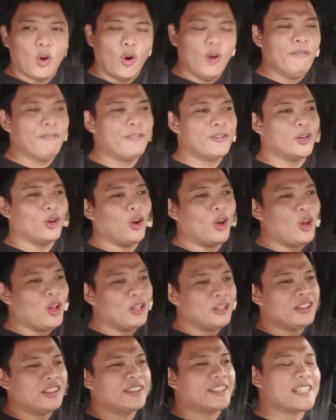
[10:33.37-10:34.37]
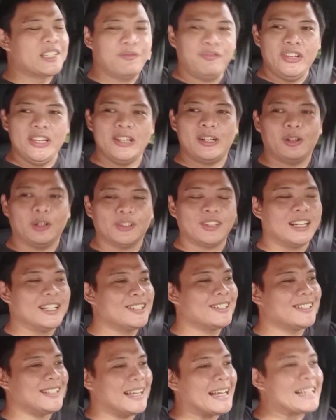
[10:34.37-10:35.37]
Overall, this vehicle
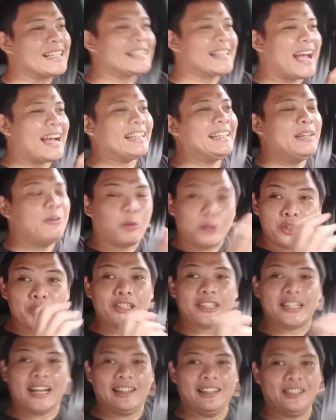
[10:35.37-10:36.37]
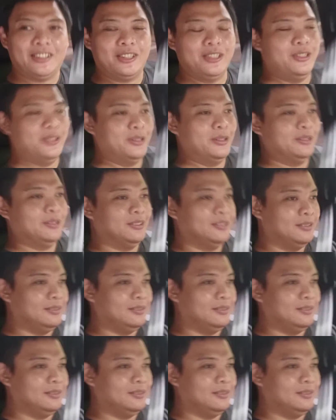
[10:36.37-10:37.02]
does exactly what you tell it to do.